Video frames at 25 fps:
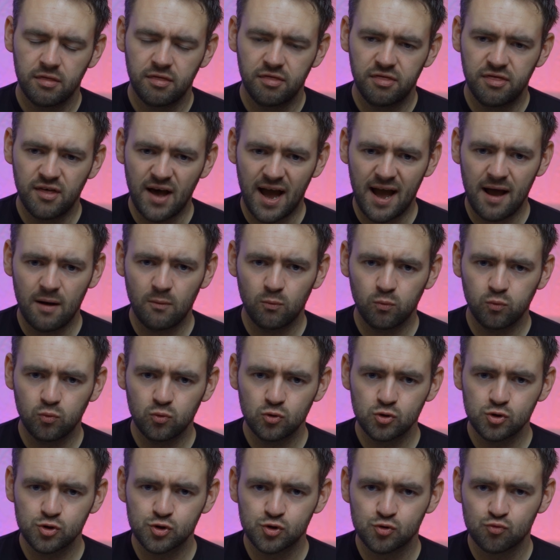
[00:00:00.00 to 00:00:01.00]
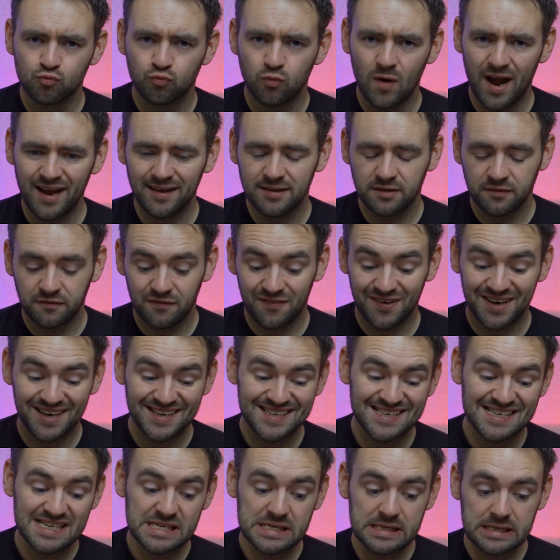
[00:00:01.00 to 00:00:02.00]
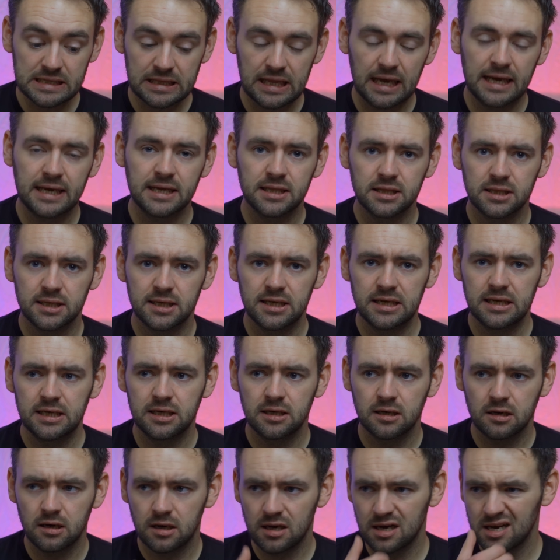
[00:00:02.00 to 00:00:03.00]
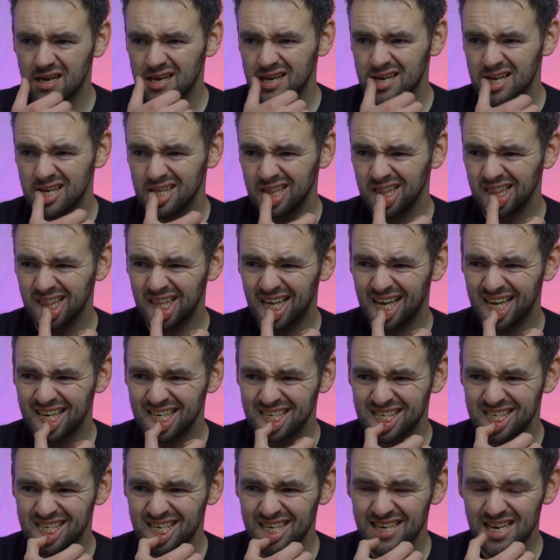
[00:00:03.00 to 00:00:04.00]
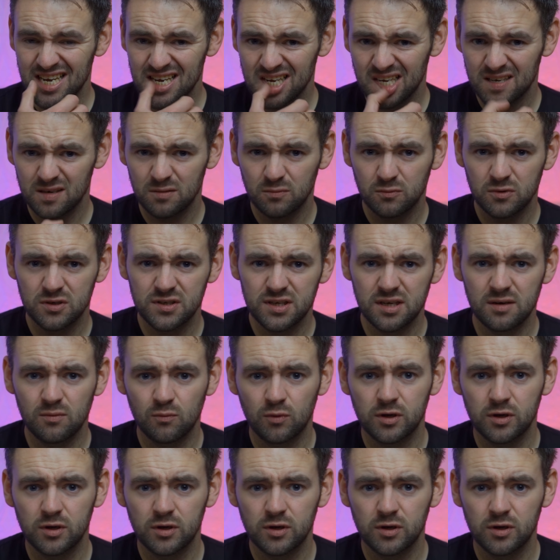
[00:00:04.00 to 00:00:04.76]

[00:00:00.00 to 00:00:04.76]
That was rectified slightly last year, was it?